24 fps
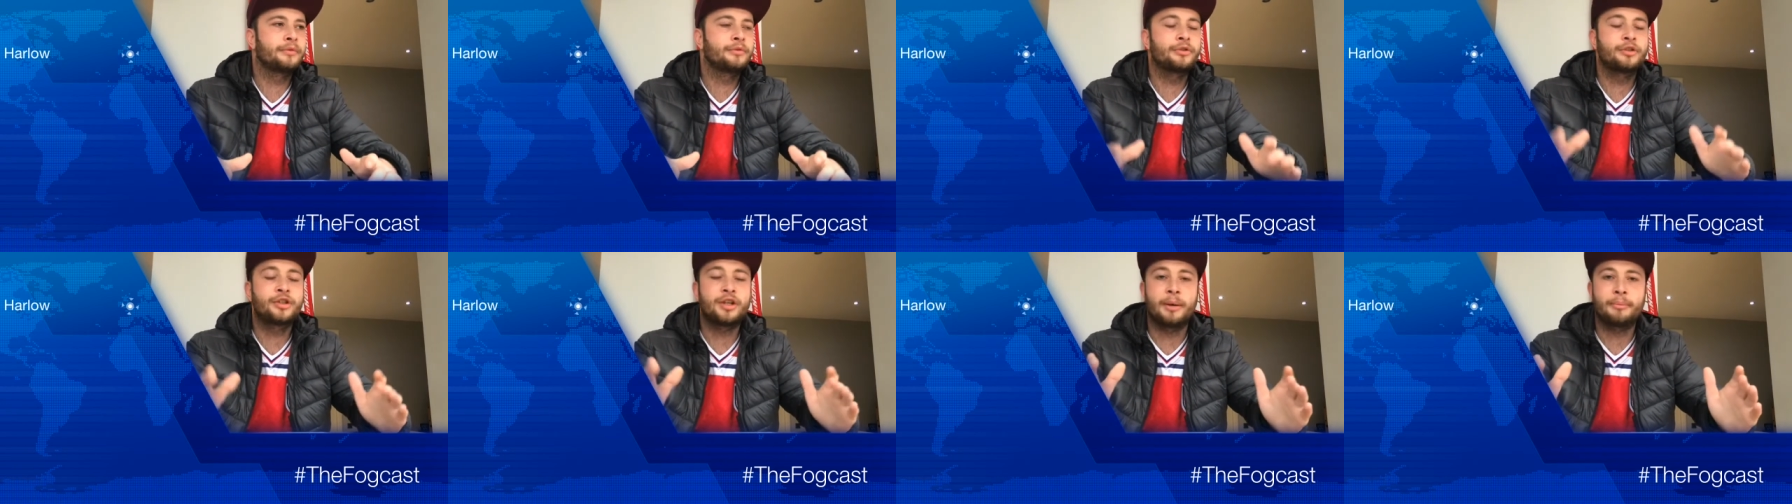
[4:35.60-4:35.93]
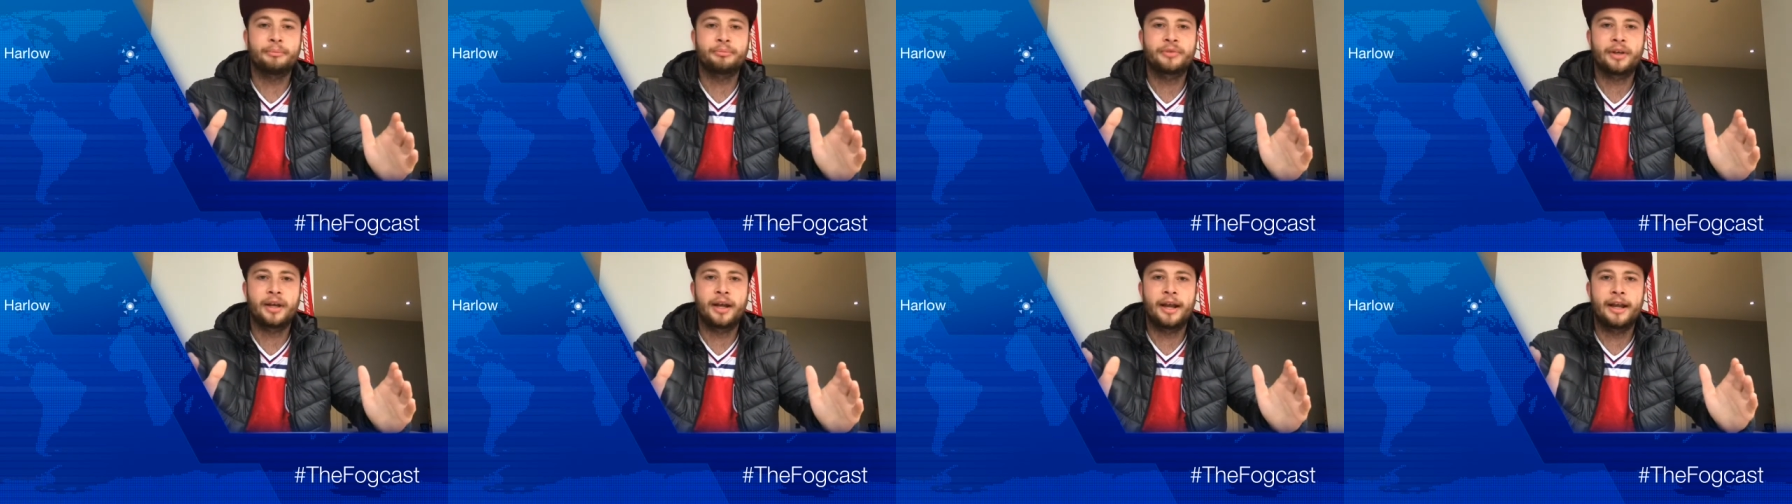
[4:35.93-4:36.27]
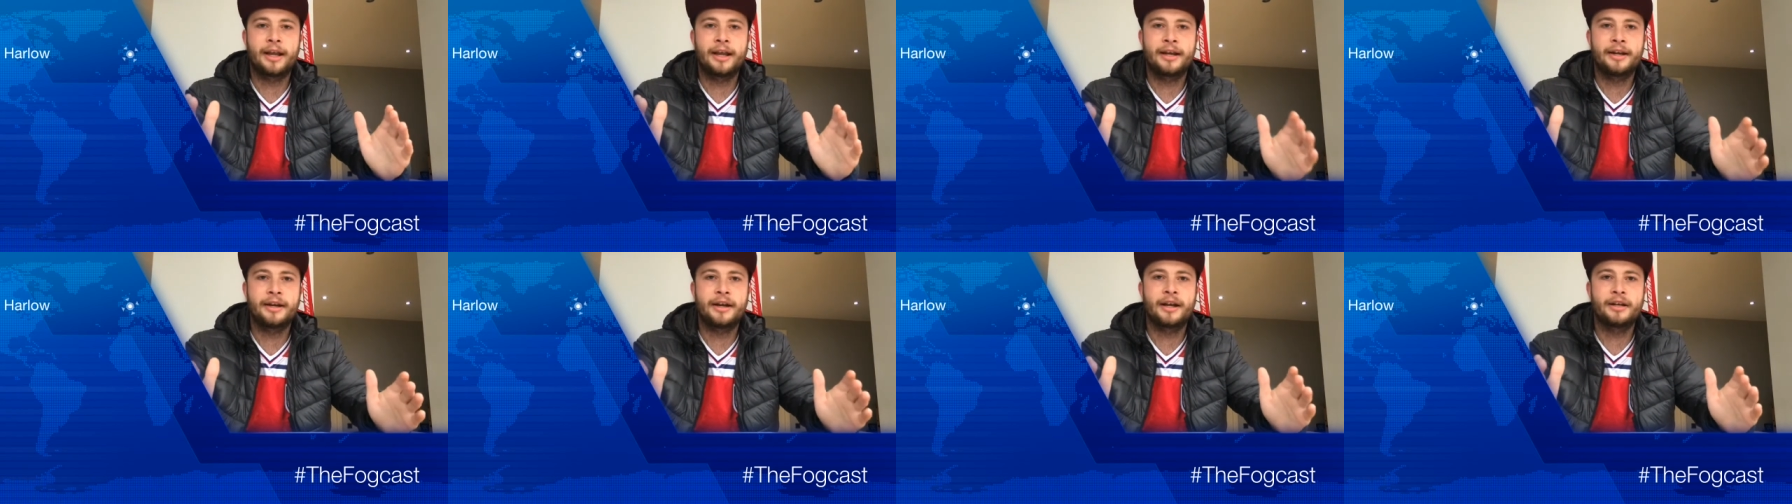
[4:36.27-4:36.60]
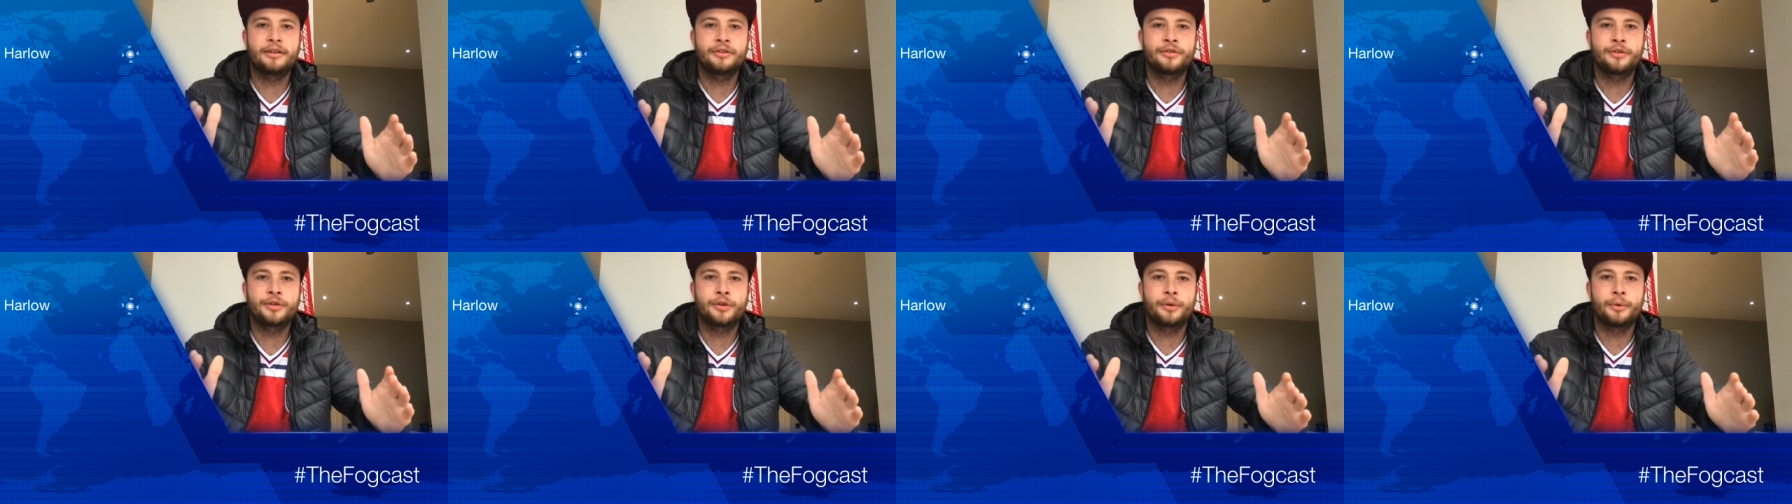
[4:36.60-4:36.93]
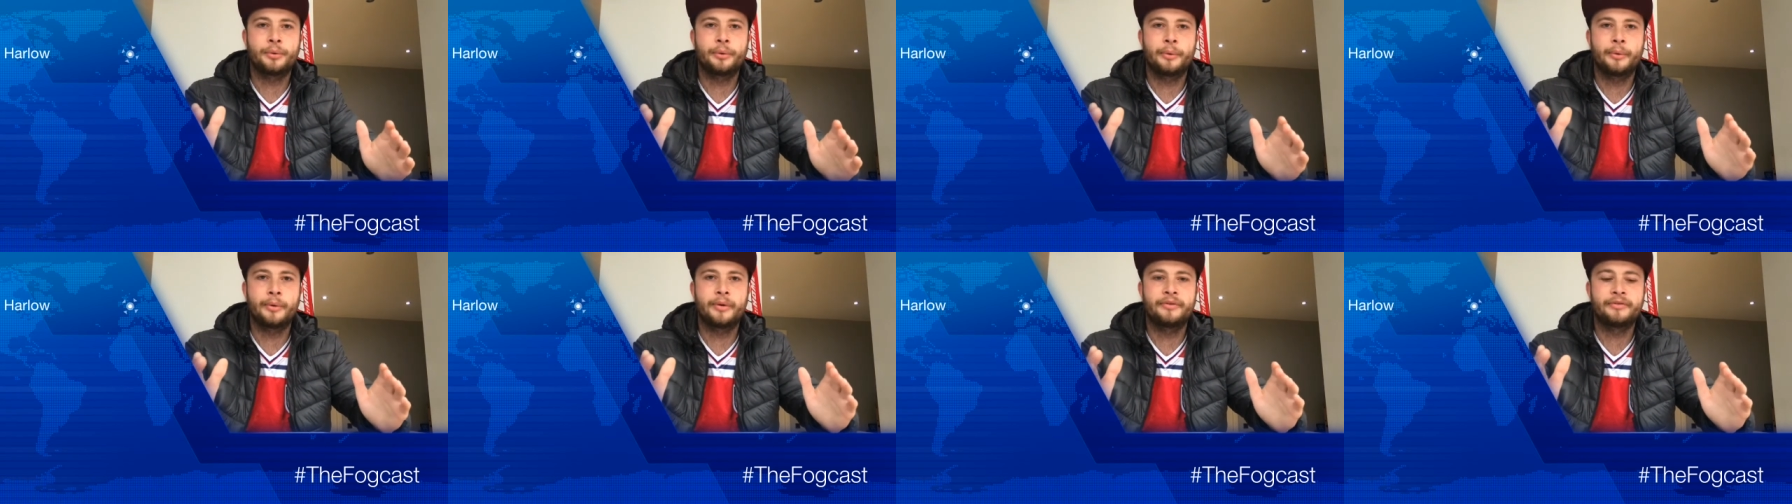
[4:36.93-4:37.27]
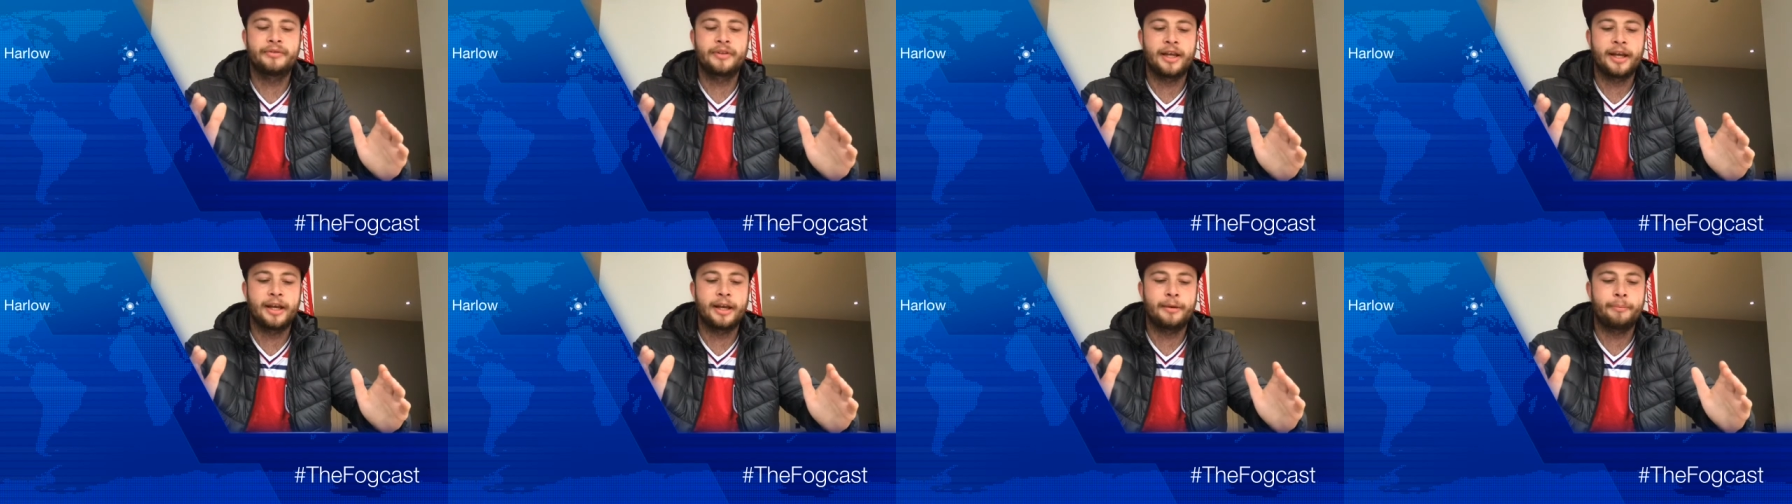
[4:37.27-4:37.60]
jumped in to
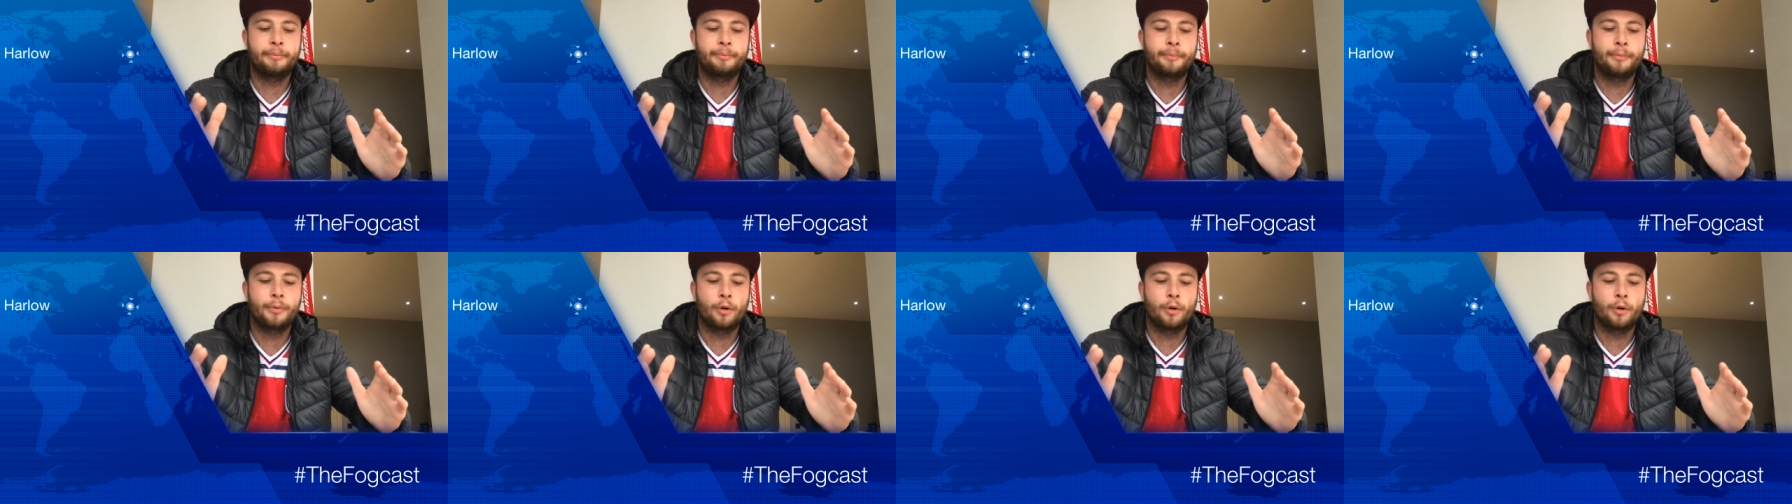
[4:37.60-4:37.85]
the